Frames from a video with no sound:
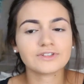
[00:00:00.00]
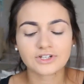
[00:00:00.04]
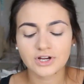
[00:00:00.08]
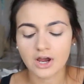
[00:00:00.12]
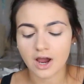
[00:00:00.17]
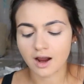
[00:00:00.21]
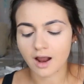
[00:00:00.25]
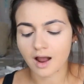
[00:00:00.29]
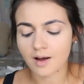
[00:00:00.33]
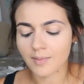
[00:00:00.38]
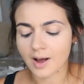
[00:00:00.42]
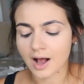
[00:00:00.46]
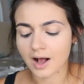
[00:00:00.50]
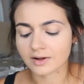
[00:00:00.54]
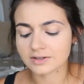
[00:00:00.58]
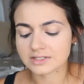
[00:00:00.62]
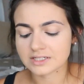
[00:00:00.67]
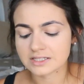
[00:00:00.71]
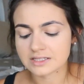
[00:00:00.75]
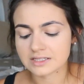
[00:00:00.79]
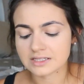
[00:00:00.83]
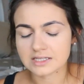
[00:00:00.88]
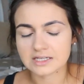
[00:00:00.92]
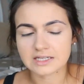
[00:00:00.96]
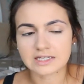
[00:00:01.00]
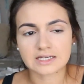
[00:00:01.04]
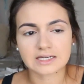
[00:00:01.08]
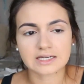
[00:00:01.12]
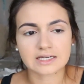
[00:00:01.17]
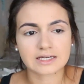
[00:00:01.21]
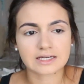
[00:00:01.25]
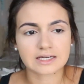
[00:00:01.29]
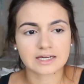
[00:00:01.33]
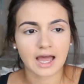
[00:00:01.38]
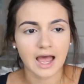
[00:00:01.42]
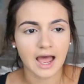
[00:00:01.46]
to talk about
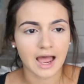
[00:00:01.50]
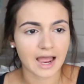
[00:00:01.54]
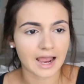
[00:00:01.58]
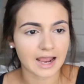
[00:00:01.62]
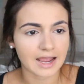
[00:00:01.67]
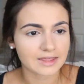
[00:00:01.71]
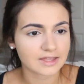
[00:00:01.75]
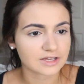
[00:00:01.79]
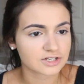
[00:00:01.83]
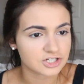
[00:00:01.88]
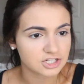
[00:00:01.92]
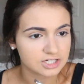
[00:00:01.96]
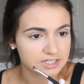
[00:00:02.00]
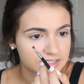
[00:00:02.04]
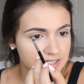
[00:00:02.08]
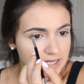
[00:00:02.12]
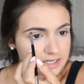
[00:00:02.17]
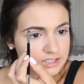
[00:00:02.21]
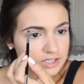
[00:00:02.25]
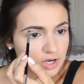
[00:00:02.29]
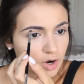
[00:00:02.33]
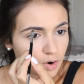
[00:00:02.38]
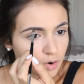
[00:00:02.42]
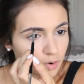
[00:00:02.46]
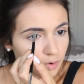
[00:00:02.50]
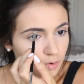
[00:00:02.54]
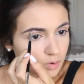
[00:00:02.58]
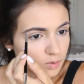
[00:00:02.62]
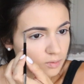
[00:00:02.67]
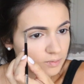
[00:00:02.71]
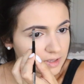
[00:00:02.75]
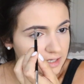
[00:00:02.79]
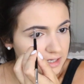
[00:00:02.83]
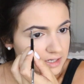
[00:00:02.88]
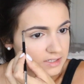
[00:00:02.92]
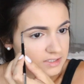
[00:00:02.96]
the guy that she sent
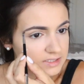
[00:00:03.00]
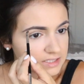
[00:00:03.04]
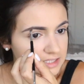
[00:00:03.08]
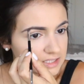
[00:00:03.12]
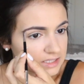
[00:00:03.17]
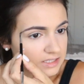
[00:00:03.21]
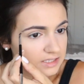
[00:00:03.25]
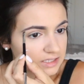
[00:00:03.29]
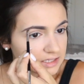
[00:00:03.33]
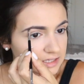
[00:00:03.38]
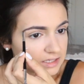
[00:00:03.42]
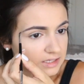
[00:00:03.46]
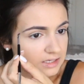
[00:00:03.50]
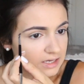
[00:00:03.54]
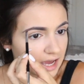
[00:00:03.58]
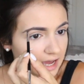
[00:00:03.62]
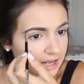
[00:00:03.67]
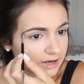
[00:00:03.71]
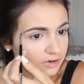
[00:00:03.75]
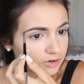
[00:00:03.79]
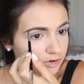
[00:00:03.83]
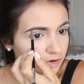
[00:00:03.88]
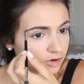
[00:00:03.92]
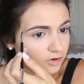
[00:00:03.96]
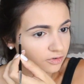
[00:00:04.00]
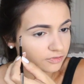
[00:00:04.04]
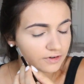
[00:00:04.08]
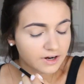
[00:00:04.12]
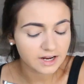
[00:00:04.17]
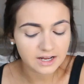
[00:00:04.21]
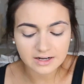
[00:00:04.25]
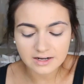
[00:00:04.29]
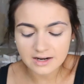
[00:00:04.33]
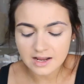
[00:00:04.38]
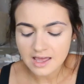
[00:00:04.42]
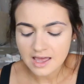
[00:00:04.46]
home because he had a
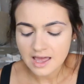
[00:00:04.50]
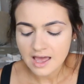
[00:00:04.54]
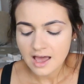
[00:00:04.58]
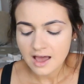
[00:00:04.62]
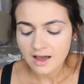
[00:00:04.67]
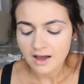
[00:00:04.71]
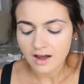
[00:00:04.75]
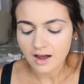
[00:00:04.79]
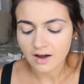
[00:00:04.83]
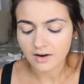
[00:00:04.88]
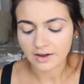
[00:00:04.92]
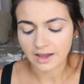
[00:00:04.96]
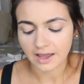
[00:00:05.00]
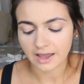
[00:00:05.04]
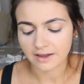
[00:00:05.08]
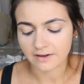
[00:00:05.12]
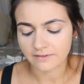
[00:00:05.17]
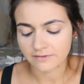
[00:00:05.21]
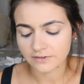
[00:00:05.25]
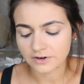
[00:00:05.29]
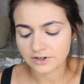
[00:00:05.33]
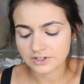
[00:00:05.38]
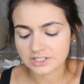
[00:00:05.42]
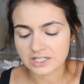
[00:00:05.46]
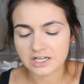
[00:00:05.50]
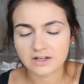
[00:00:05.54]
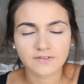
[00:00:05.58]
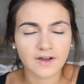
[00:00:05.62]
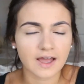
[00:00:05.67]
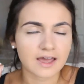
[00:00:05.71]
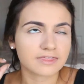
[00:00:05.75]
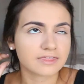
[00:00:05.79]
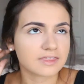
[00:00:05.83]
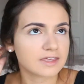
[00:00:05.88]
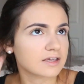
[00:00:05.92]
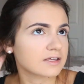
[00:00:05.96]
girlfriend. Okay, first off,
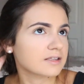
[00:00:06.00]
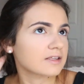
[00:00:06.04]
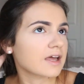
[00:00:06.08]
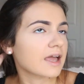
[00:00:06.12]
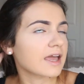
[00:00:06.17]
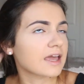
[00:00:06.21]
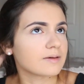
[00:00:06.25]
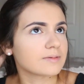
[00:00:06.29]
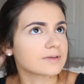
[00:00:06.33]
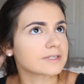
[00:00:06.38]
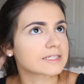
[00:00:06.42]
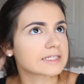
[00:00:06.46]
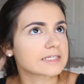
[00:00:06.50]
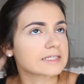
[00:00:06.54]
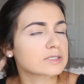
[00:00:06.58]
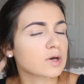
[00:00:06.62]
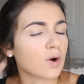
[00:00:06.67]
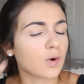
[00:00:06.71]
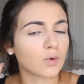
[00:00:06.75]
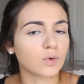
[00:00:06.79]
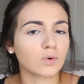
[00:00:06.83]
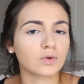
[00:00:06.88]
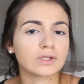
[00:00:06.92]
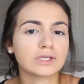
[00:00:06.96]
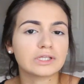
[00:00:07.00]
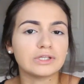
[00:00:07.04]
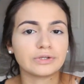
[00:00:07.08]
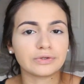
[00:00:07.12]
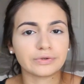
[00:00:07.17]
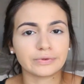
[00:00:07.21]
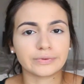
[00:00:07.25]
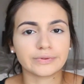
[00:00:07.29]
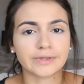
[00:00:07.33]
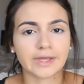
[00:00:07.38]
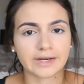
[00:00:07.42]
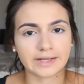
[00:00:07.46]
I think ABC totally
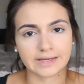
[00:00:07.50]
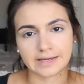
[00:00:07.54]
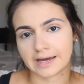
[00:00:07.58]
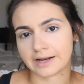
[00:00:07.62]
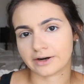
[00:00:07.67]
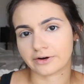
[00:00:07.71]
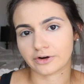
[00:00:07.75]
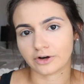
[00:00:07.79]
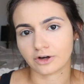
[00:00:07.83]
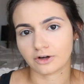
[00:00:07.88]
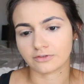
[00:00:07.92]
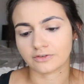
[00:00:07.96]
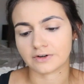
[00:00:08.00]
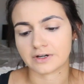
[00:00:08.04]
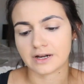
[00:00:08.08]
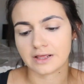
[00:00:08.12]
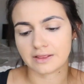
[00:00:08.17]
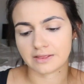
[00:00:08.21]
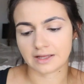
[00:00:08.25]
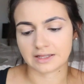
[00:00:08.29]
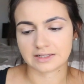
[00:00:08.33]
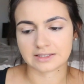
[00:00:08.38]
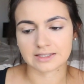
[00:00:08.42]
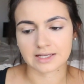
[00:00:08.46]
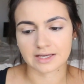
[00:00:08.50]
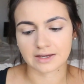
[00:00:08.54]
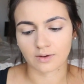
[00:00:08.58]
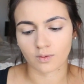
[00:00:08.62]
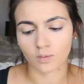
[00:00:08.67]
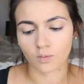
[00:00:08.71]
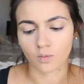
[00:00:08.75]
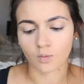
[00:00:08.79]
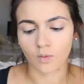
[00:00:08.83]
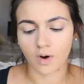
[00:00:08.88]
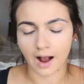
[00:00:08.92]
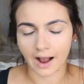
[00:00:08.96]
knew that he had a girlfriend and that's like
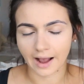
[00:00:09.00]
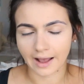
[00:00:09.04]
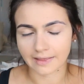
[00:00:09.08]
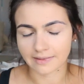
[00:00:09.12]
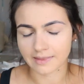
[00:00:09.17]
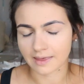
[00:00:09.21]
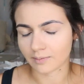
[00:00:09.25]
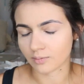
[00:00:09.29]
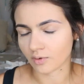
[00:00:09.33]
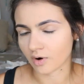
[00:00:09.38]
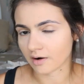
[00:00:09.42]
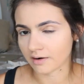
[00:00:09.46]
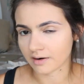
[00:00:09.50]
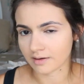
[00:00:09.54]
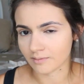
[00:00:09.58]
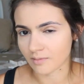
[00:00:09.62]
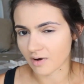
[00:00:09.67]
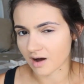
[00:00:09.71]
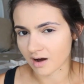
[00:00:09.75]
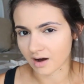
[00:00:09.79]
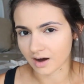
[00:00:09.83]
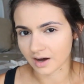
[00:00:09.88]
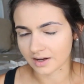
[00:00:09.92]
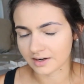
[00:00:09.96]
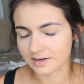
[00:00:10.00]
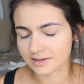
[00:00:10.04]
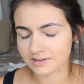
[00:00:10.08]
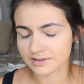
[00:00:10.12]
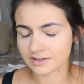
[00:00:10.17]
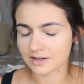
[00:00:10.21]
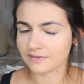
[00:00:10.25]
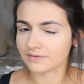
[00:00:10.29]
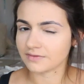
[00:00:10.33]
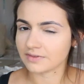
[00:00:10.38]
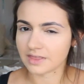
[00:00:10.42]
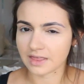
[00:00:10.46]
why they brought him on.
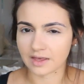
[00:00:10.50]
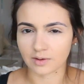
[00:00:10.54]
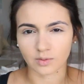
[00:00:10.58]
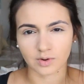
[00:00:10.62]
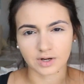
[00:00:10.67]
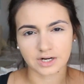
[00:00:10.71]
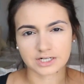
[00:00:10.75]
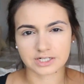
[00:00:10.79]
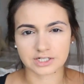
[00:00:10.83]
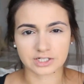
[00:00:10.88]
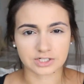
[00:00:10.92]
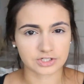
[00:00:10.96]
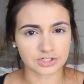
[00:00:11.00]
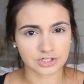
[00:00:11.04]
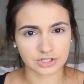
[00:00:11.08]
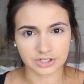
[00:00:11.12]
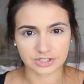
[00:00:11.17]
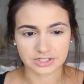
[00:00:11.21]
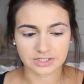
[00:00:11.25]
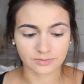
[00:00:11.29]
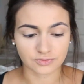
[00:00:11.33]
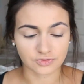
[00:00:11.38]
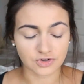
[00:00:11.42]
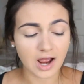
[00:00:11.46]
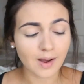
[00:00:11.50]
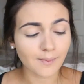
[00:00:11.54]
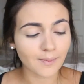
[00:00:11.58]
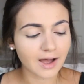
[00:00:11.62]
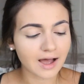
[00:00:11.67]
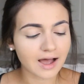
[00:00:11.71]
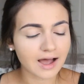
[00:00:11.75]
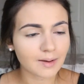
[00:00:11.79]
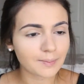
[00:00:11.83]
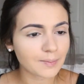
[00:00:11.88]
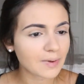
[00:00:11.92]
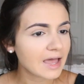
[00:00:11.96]
If they wanted to stir some drama
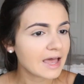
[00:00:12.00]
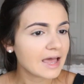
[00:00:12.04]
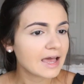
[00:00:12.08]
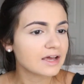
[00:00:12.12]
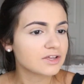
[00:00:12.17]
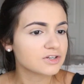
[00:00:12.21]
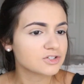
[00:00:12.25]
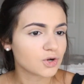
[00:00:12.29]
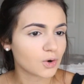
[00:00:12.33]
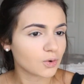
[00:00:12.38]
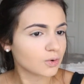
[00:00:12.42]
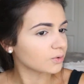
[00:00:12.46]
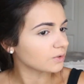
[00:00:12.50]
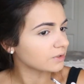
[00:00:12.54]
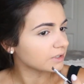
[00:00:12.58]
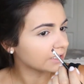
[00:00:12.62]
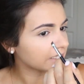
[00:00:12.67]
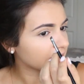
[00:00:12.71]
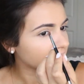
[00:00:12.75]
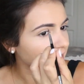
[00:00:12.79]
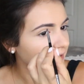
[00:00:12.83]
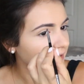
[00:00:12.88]
up, totally